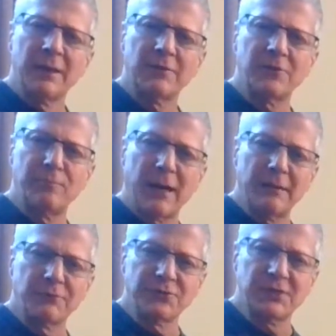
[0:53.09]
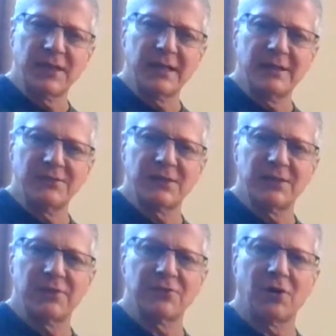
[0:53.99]
There's Bible studies,
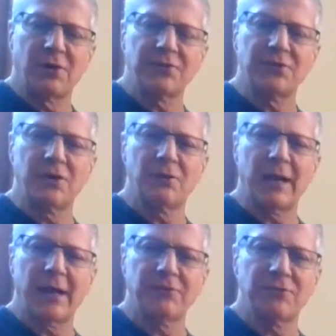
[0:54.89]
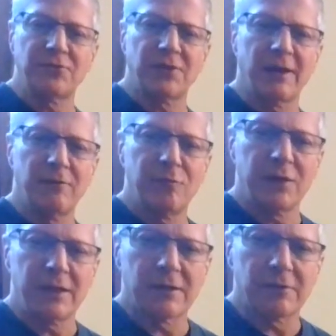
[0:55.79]
and there's also exercise
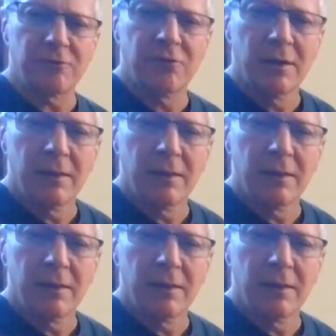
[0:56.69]
videos.